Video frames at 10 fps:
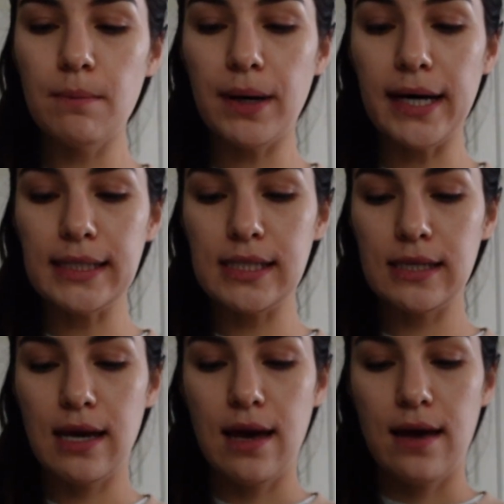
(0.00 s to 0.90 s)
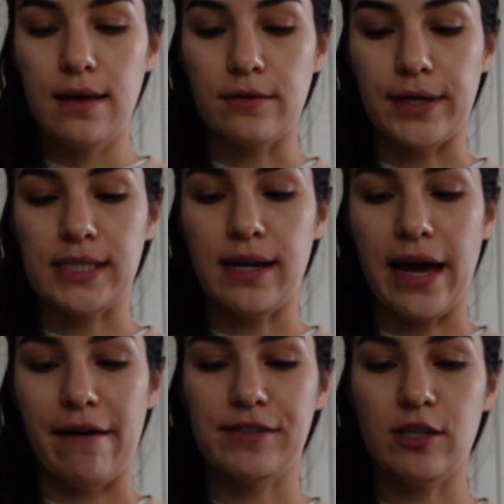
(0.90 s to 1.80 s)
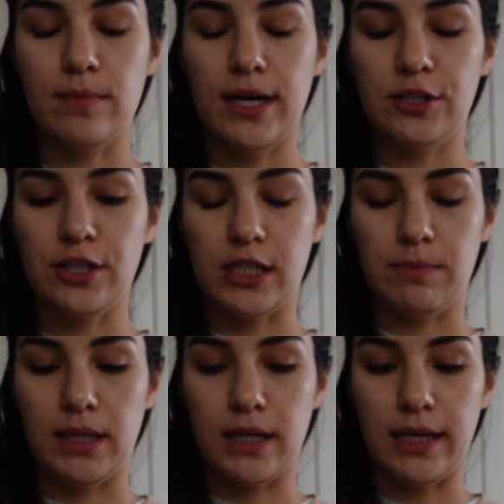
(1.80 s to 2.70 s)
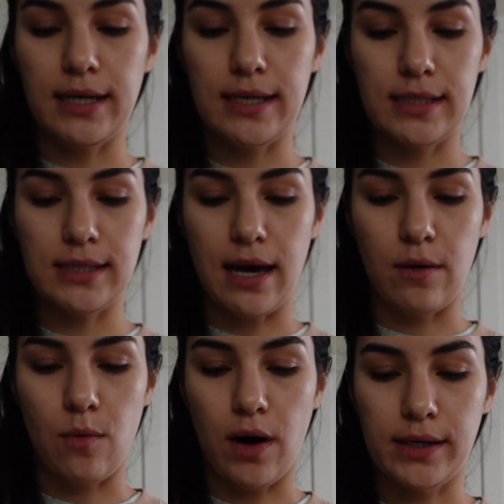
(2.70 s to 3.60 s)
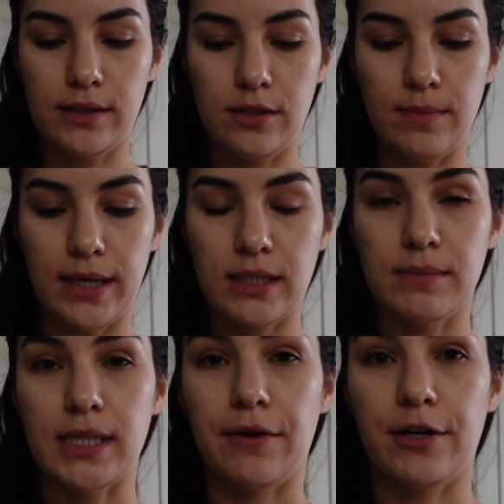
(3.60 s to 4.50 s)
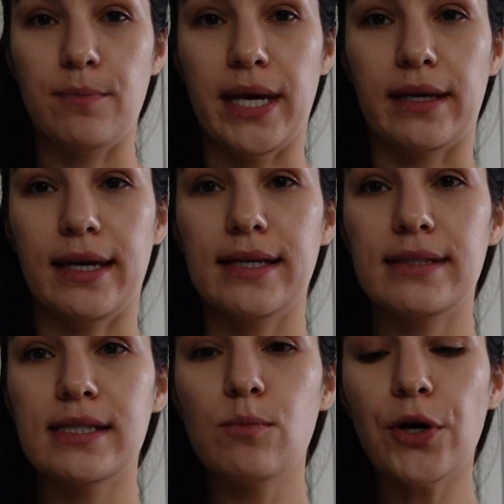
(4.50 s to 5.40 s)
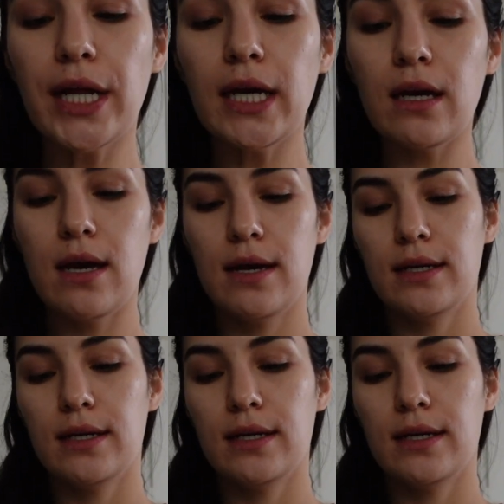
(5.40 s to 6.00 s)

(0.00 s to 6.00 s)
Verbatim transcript: But the reason I have so much is because I want to make some sourdough pancakes this morning.